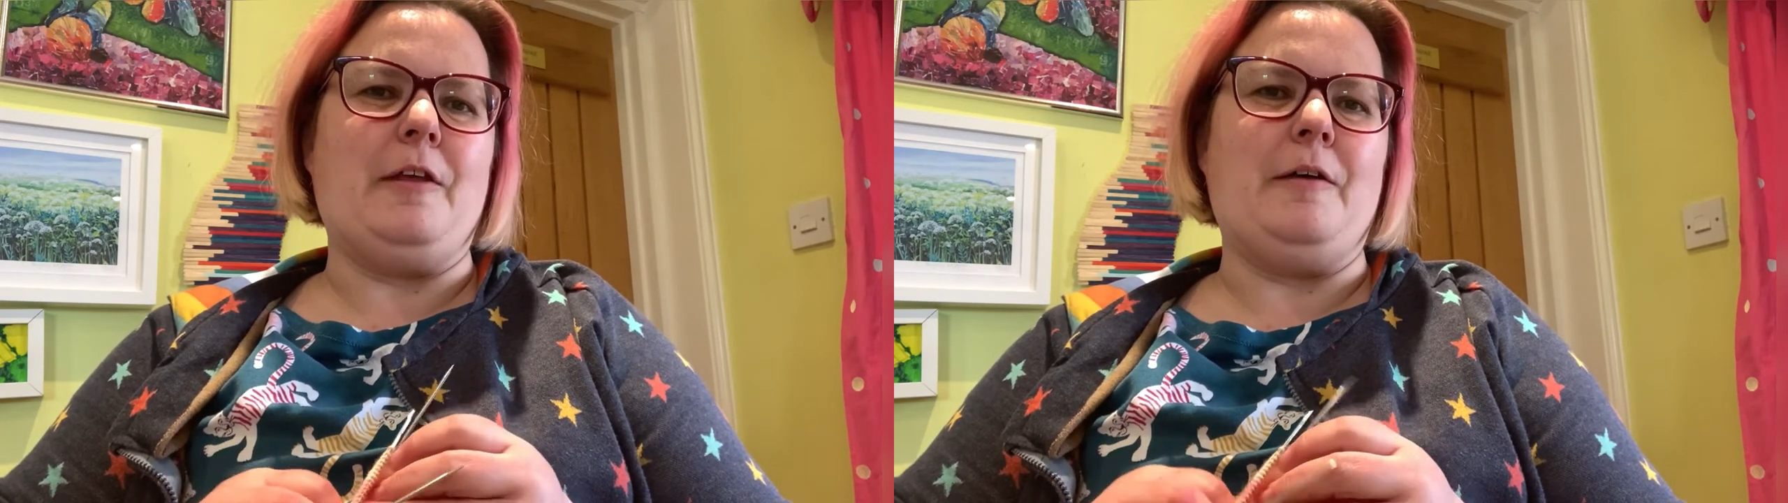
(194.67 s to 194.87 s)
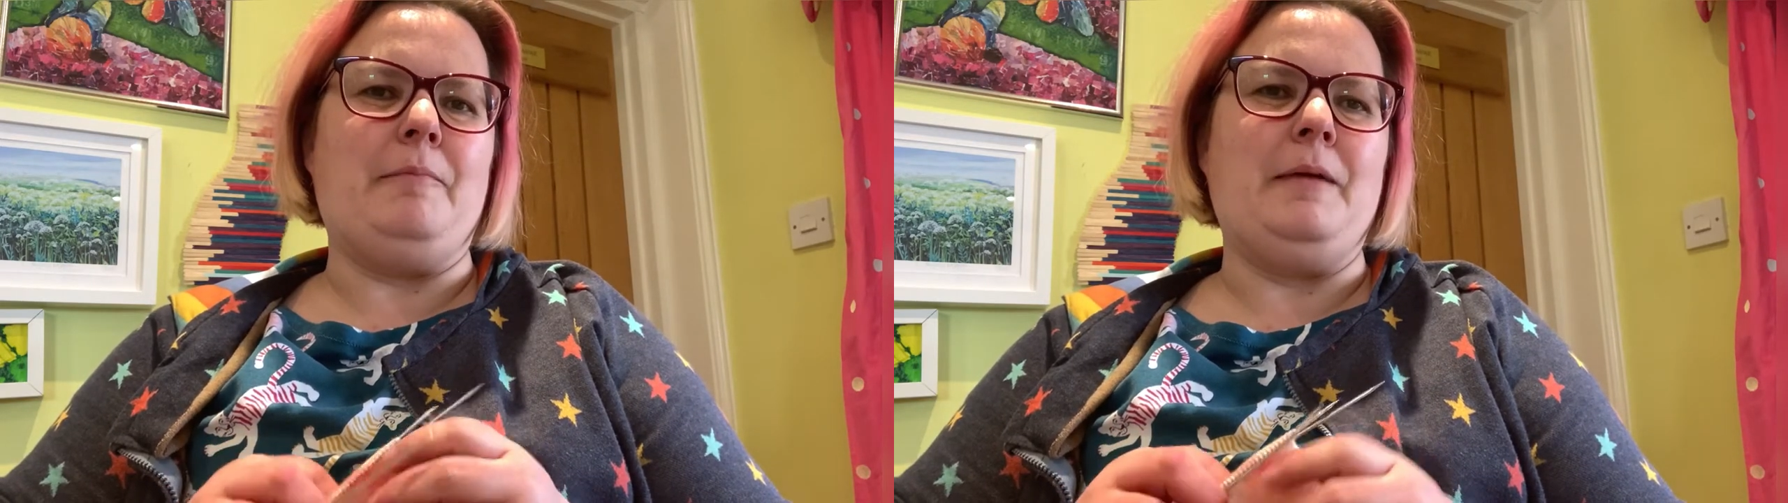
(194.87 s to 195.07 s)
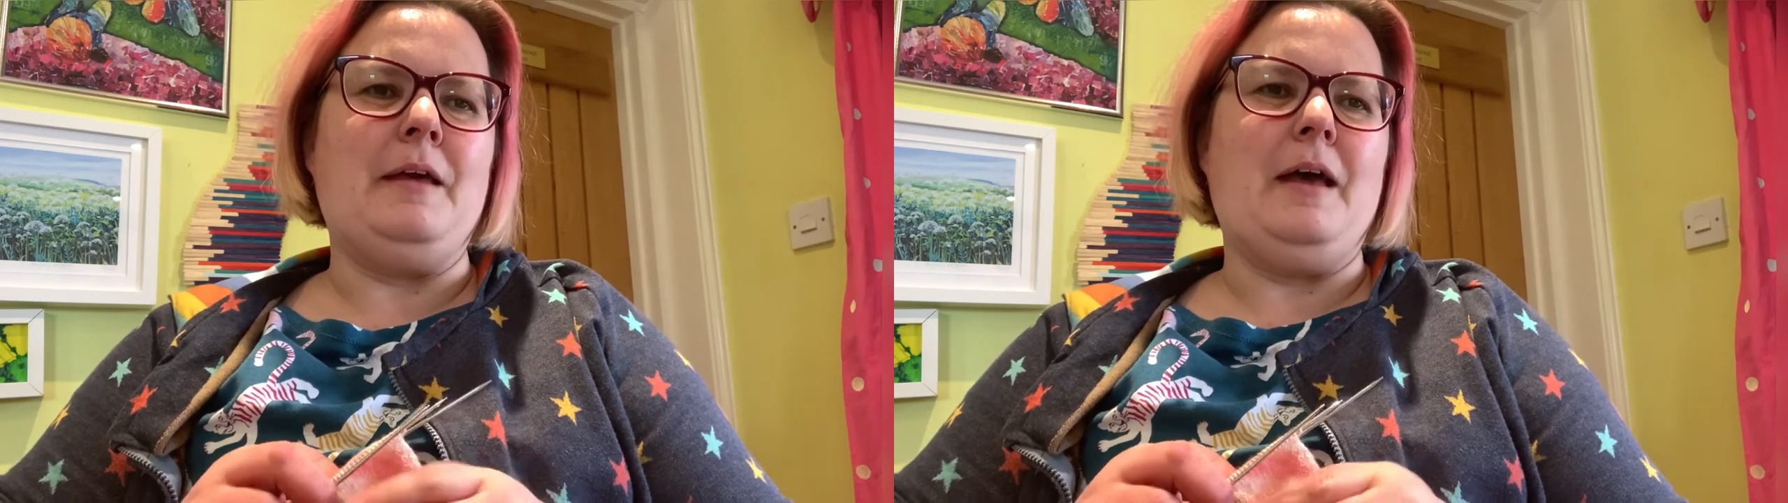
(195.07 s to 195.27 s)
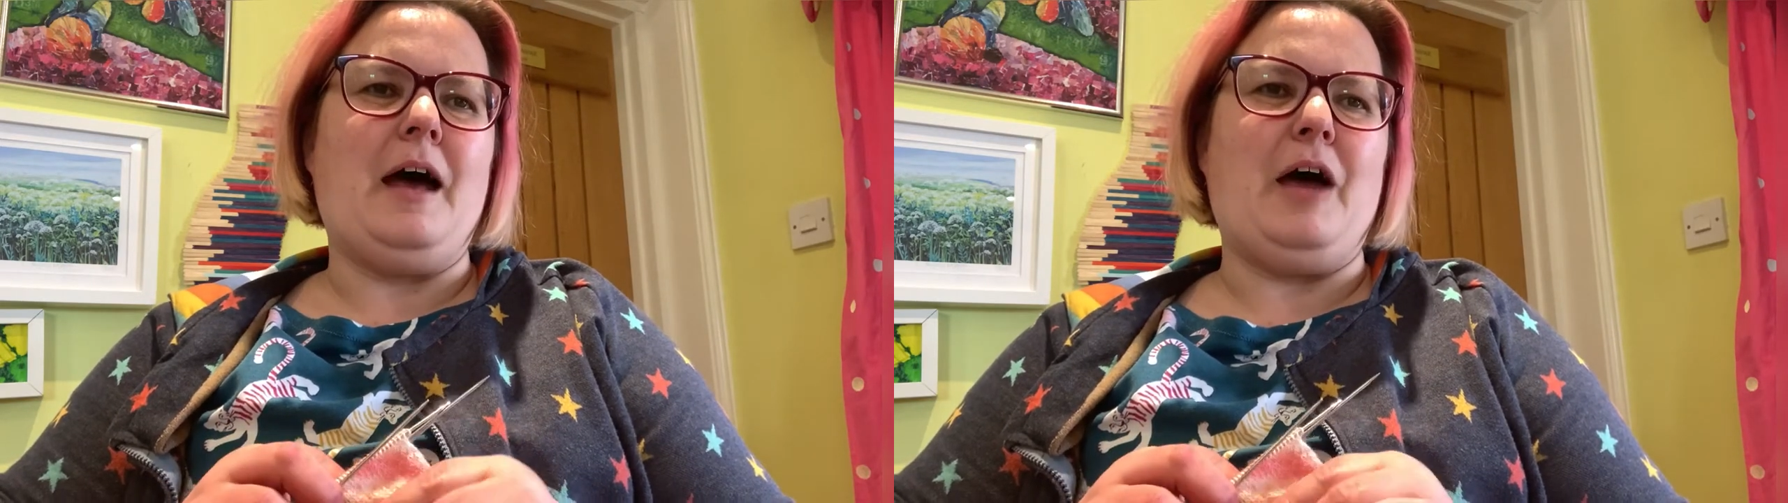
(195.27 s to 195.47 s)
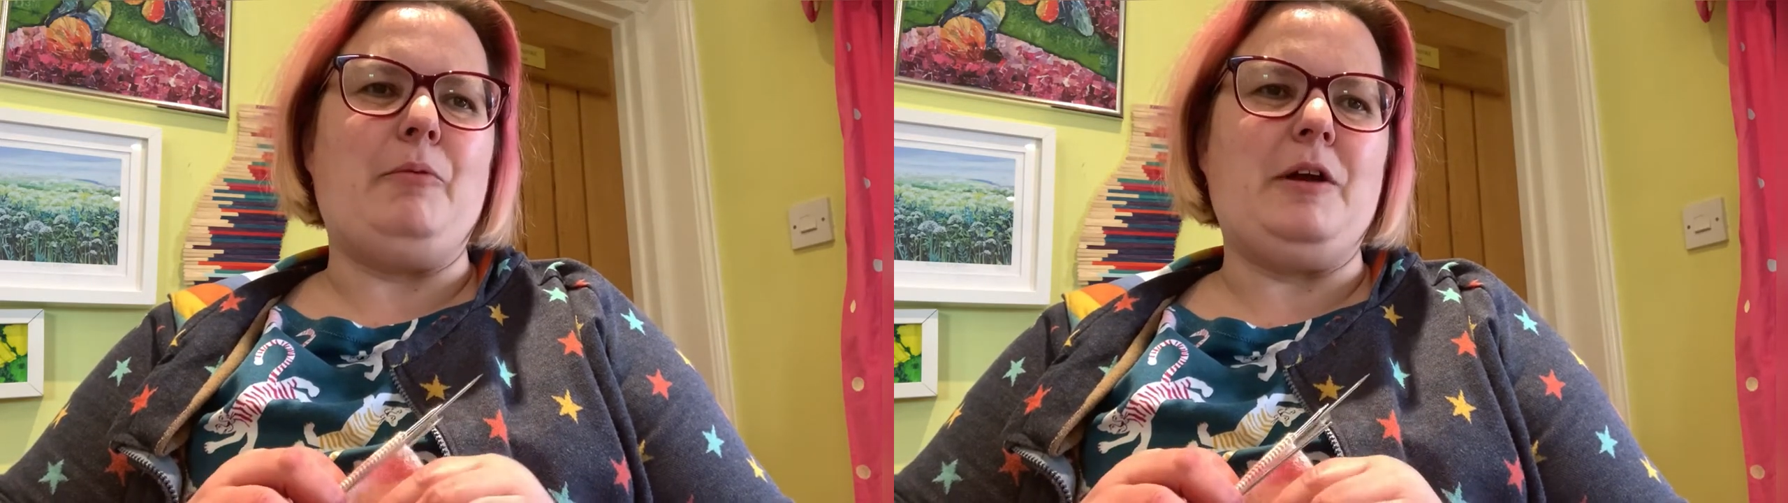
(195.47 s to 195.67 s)
them
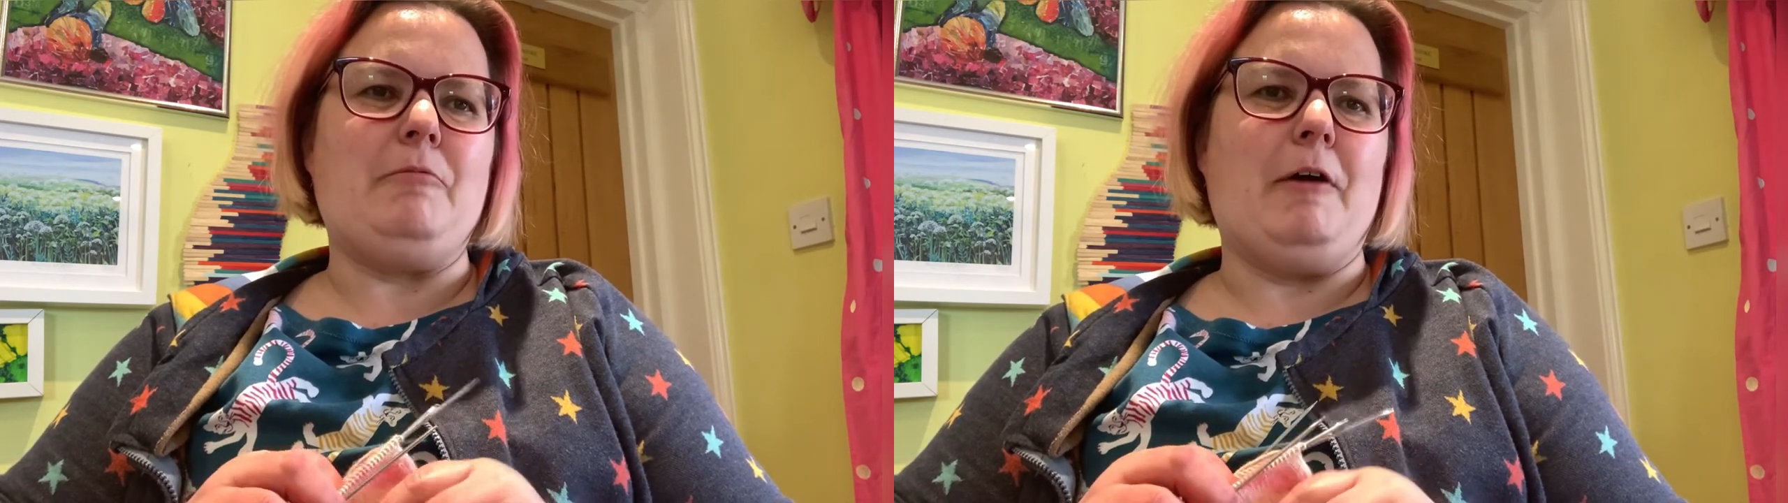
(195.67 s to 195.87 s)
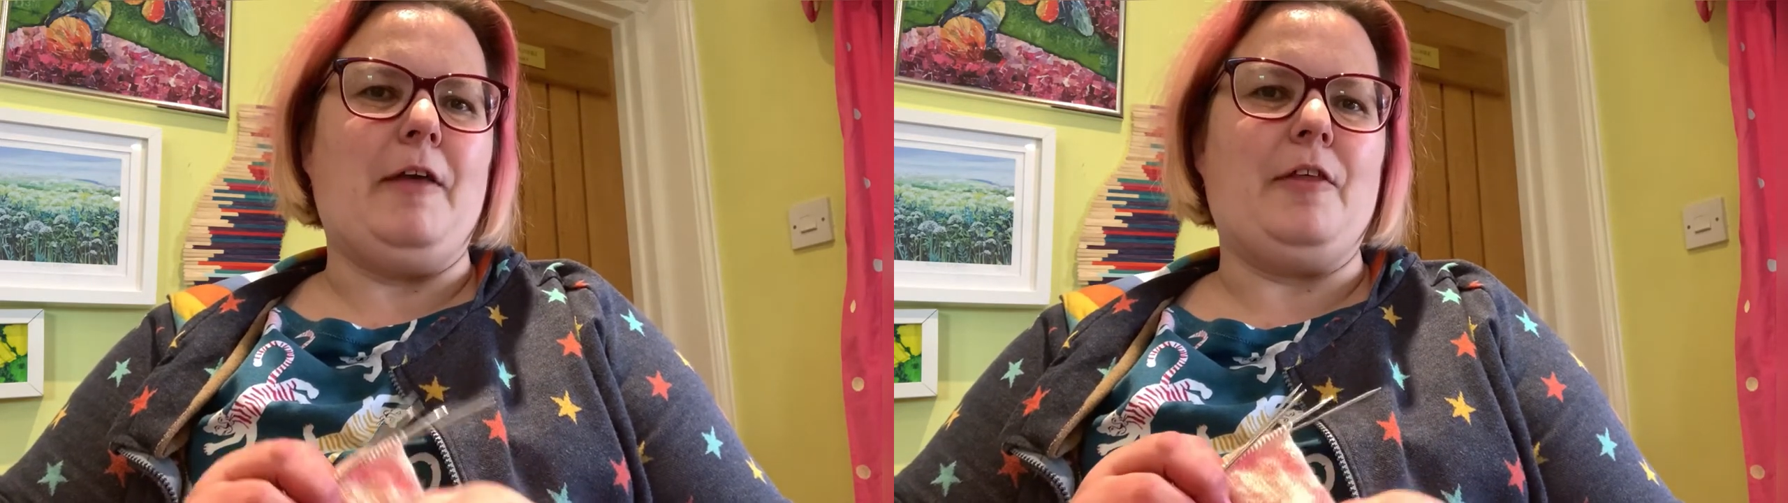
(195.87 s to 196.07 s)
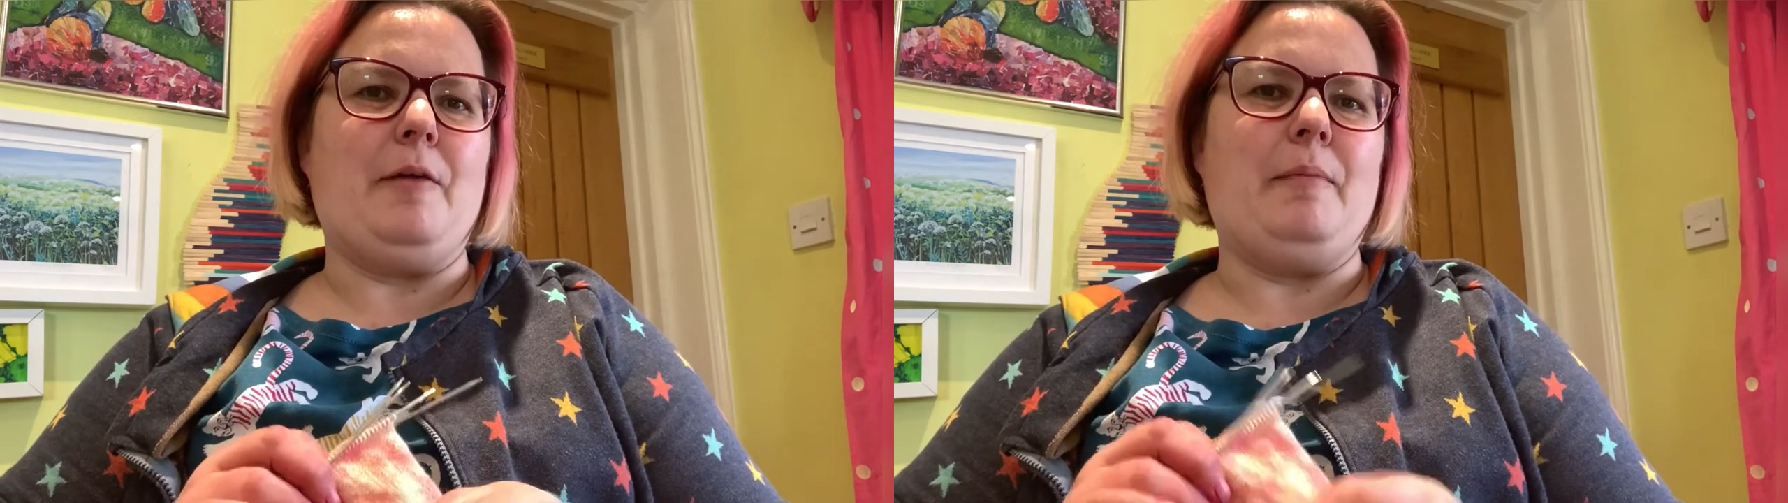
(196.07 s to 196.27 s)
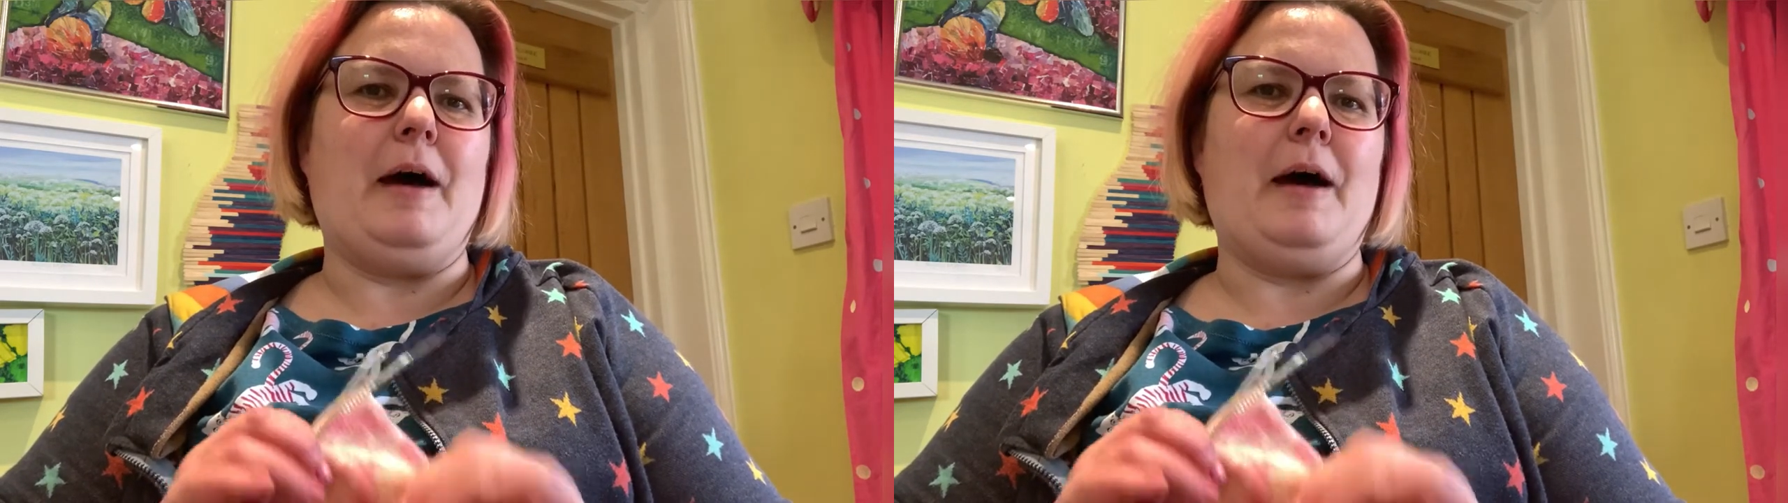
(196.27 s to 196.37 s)
I wouldn't wear them.